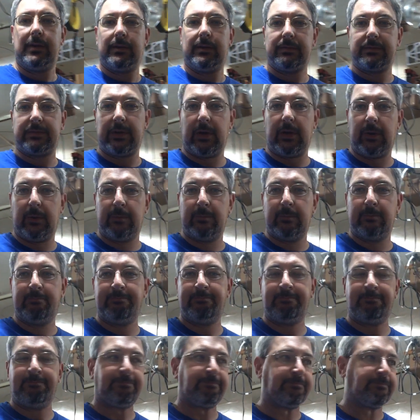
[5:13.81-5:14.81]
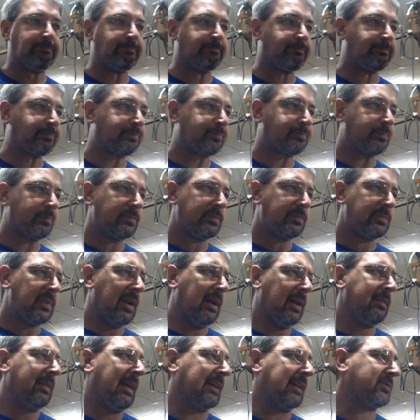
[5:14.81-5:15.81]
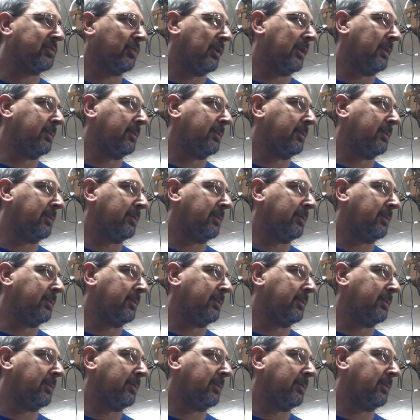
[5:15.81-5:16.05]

So that's what